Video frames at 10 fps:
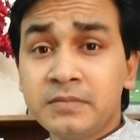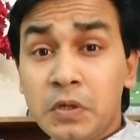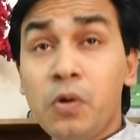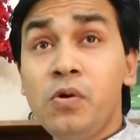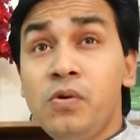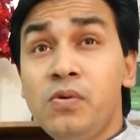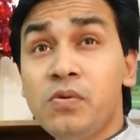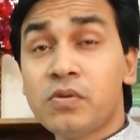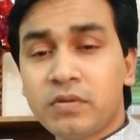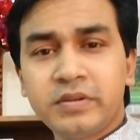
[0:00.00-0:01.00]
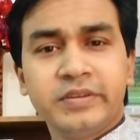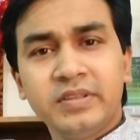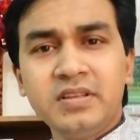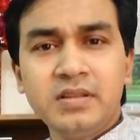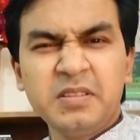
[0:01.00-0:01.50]
Oh,
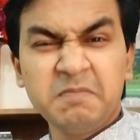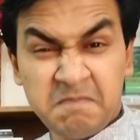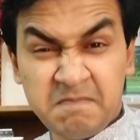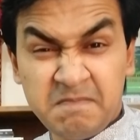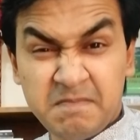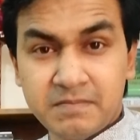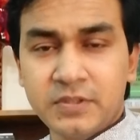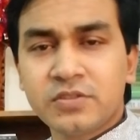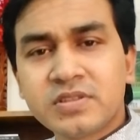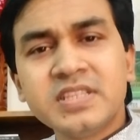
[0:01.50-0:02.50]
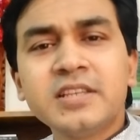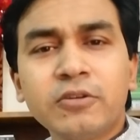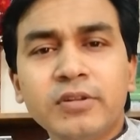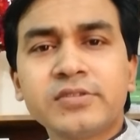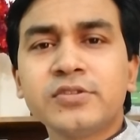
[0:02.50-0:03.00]
like So these are
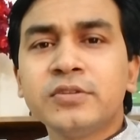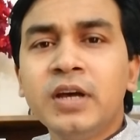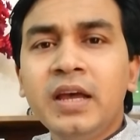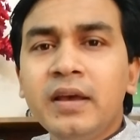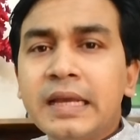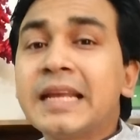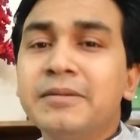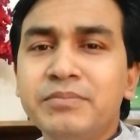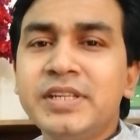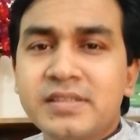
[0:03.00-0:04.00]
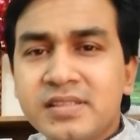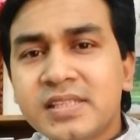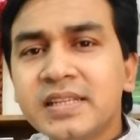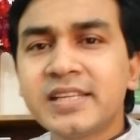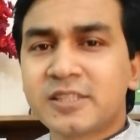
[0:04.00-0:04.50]
also gambits. These
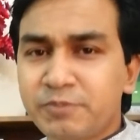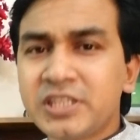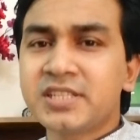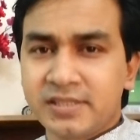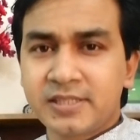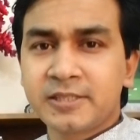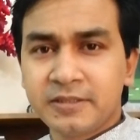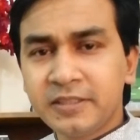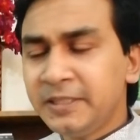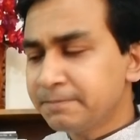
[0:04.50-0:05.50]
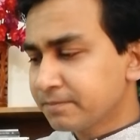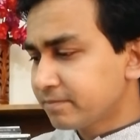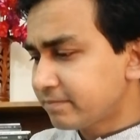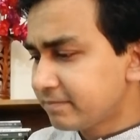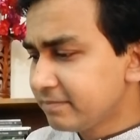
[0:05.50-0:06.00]
are expressions. Okay.
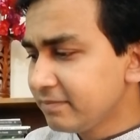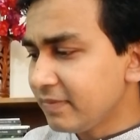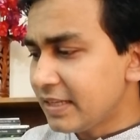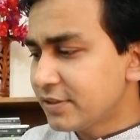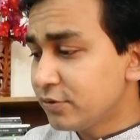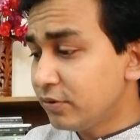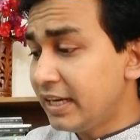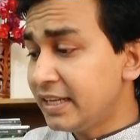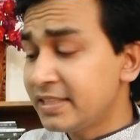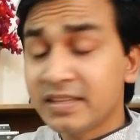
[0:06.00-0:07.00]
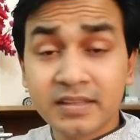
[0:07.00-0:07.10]
So and